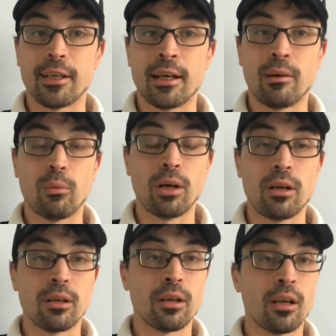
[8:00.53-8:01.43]
at
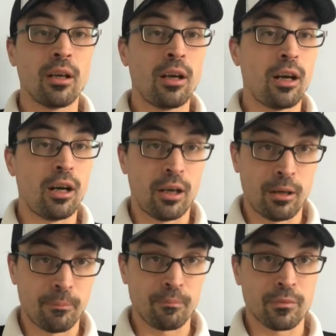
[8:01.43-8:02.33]
work,
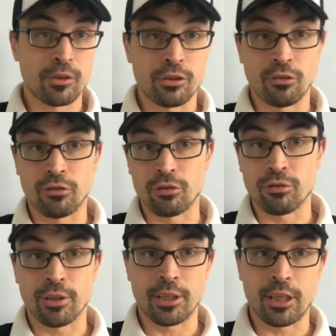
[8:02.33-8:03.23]
um, just to
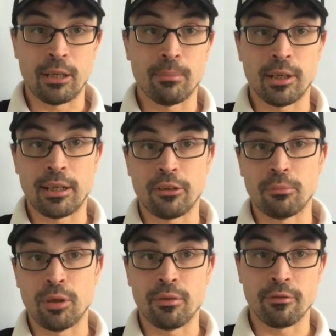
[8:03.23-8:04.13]
try and keep my legs
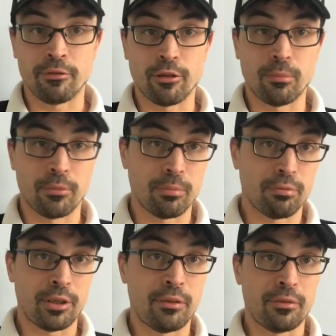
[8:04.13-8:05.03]
moving from the
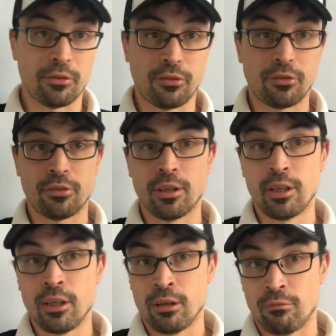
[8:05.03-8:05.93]
previous
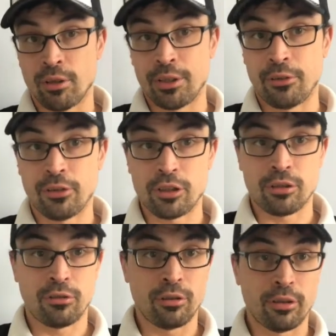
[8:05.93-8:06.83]
running
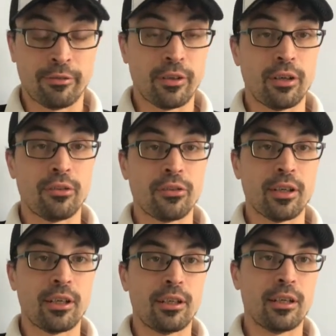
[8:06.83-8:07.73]
sessions on the
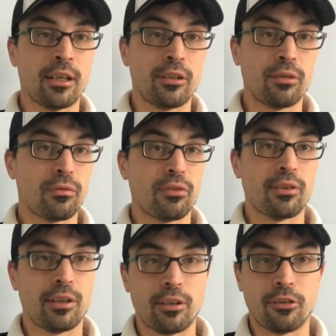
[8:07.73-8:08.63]
Thursday and
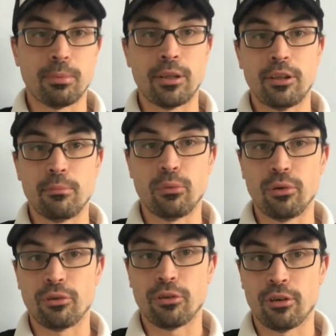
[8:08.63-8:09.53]
obviously spending more
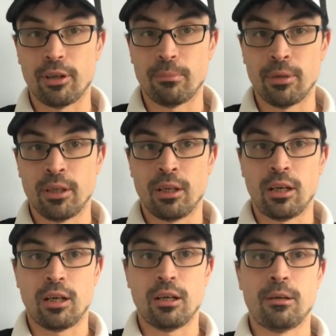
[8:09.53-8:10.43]
time
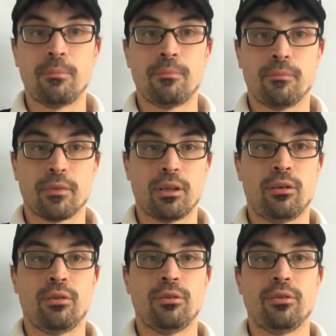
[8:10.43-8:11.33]
um,
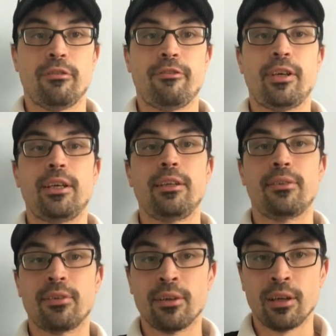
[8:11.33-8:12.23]
on
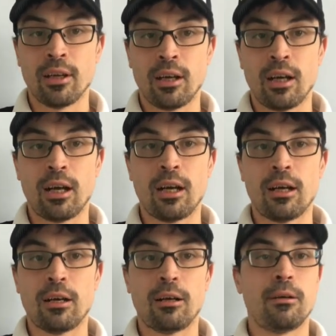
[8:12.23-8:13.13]
feet.
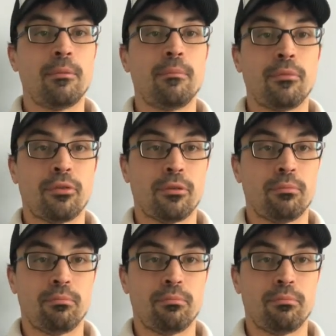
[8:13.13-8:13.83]
Um, so